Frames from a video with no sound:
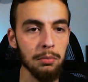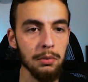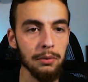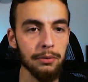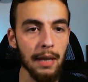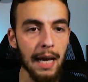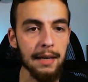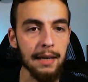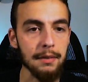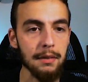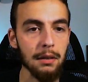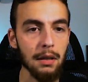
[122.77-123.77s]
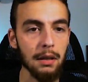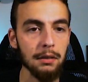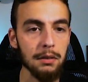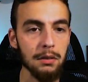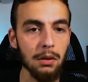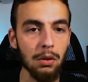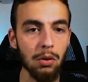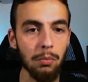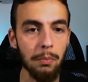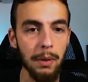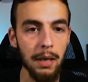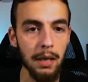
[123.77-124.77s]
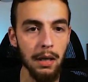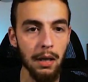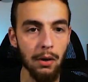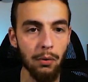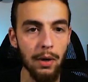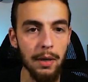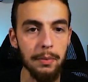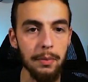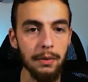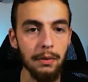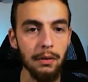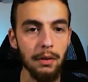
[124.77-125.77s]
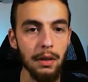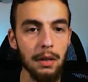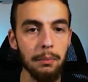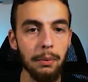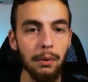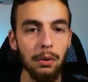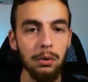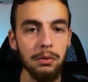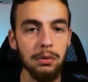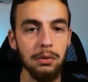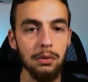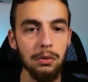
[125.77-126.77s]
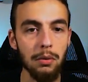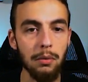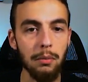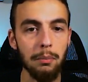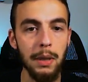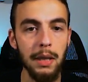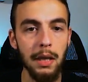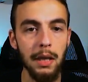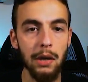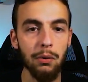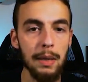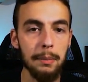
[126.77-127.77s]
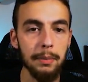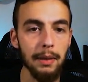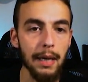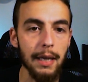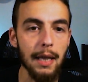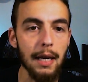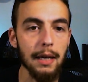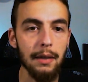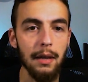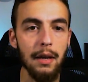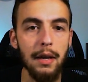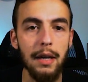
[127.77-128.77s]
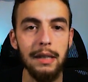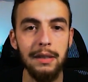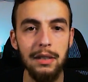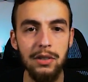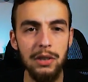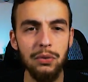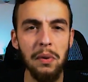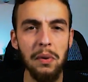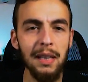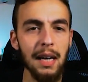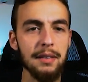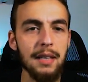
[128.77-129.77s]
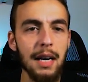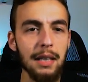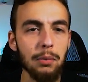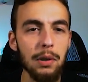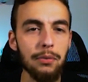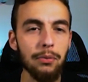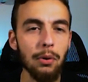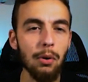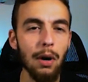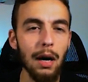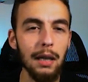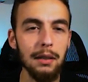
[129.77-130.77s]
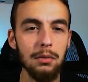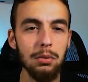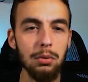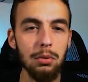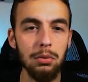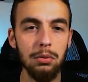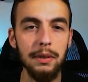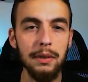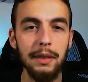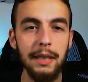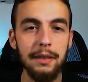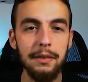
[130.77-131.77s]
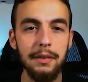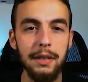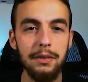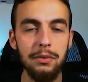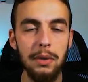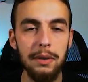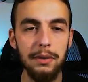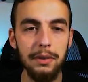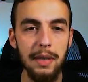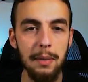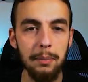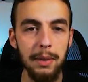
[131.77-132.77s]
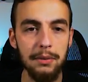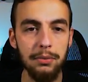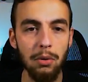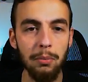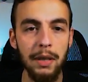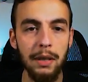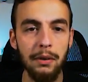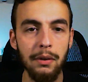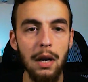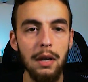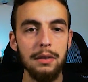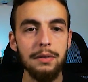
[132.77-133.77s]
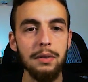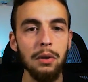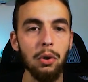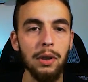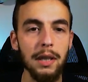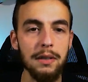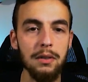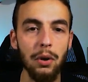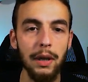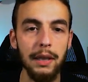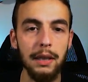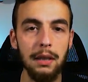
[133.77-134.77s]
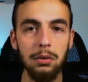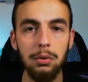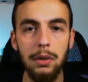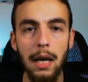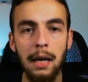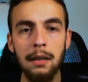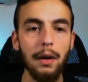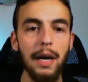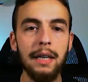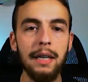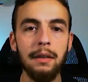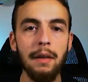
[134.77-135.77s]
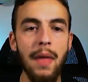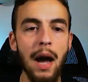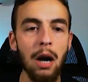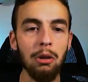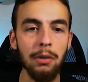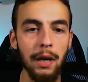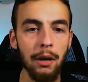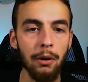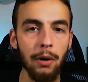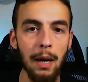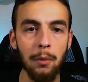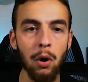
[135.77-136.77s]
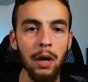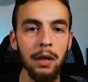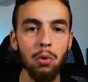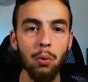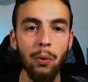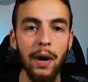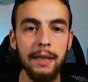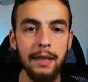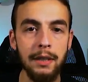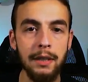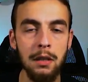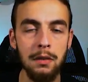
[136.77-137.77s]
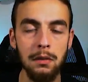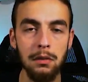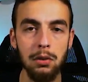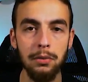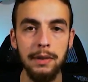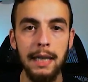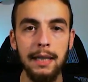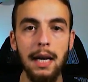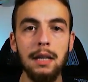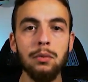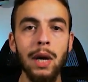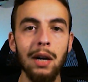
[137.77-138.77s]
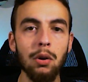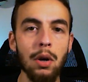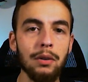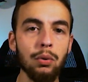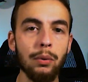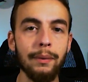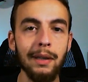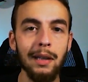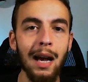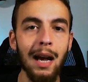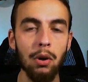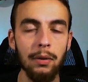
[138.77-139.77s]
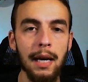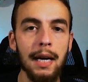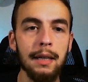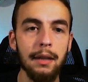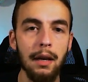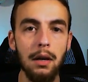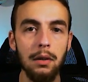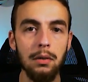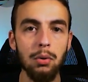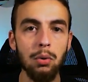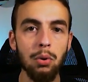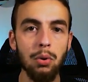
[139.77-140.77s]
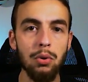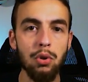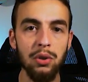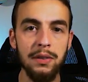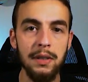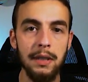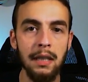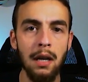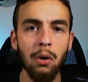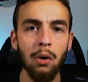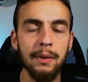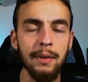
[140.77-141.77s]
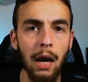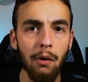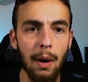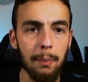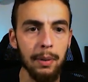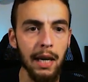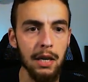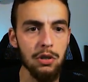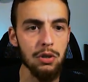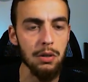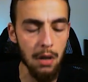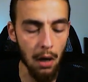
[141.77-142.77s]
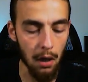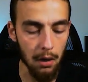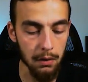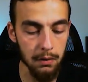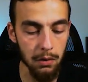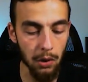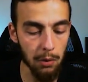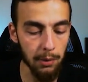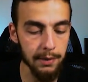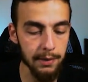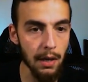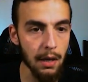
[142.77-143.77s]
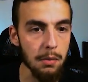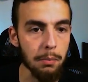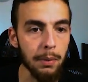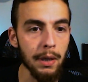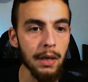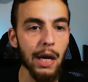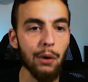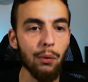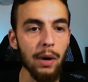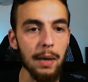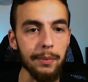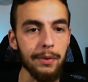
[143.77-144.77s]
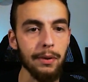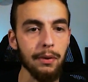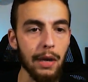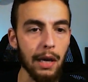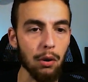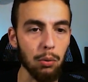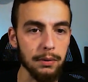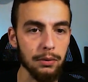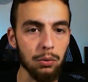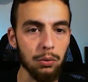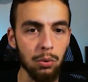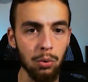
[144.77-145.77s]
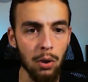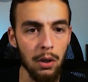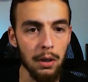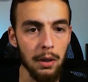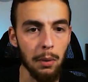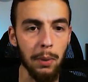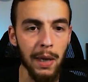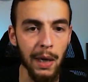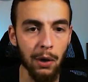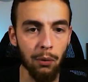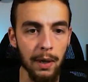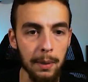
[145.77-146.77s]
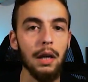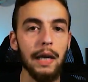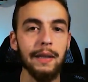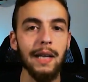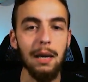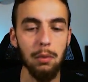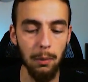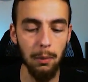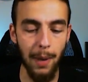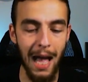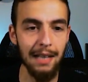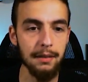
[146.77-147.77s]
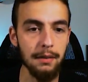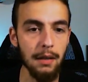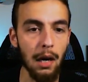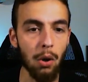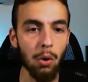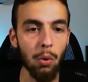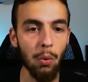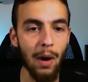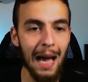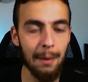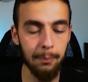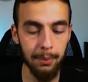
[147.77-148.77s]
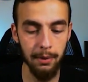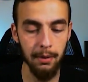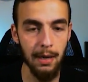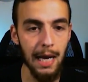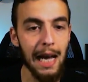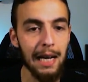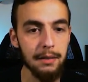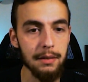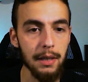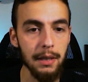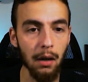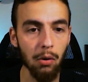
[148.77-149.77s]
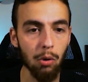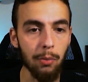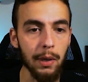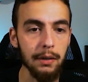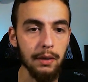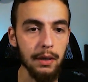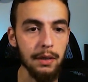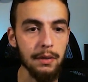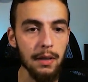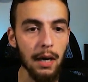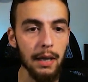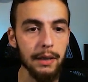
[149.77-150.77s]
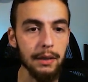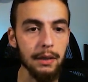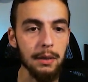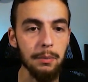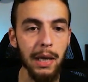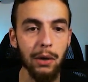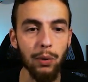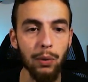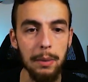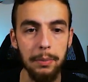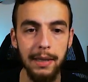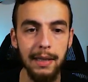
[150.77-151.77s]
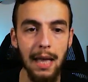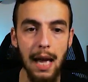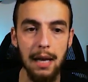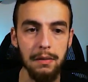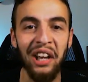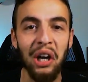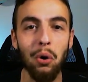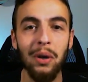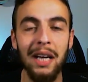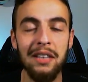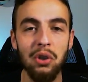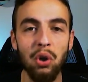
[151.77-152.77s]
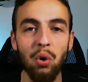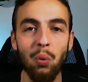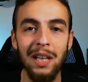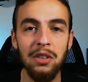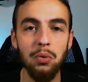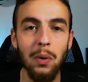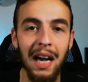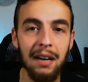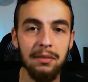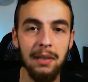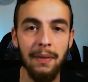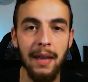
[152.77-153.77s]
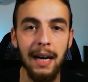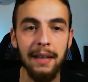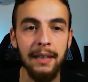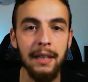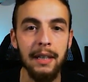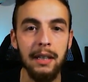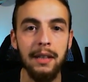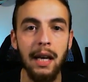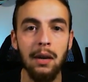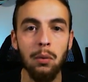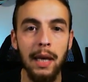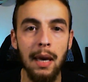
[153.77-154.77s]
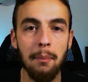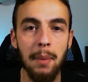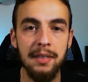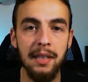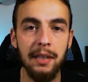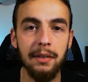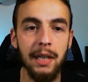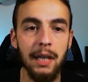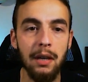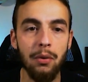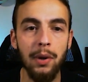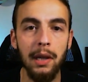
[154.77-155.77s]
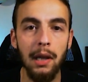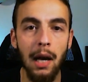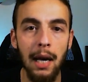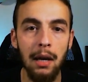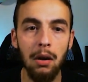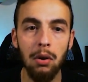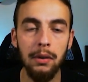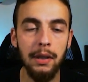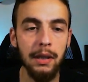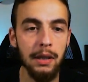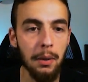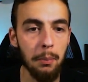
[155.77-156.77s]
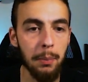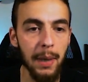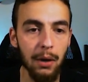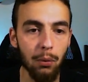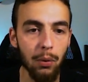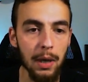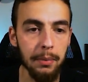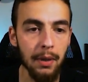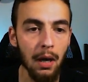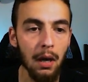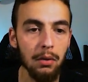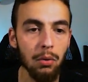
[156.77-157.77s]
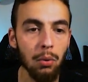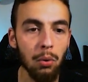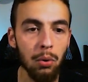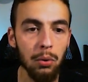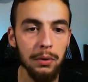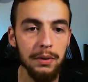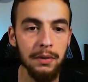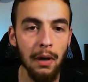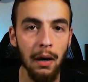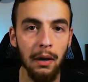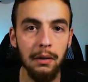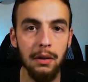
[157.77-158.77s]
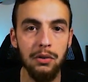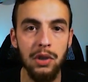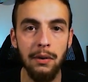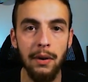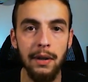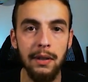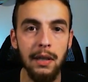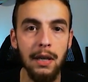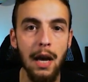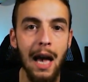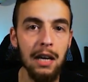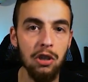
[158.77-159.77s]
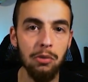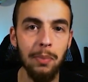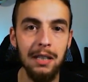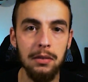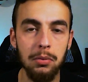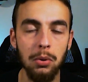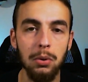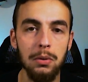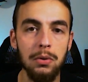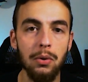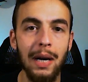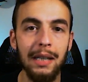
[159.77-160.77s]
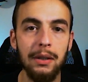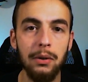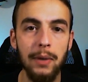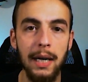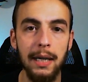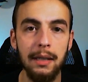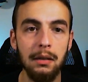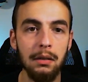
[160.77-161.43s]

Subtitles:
flask underscore bcrypt import bcrypt like that. And I just realized that we forgot to delete this vendor template from here. So let's go ahead and do that. And down here, I'm going to create an instance of that and we are going to rely on that to use it in our entire application. So I will say bcrypt equals to bcrypt and I will pass our app as an argument inside the bcrypt class. Okay, so once we have done that, then we can basically rely on the bcrypt to start generating hashed passwords rather than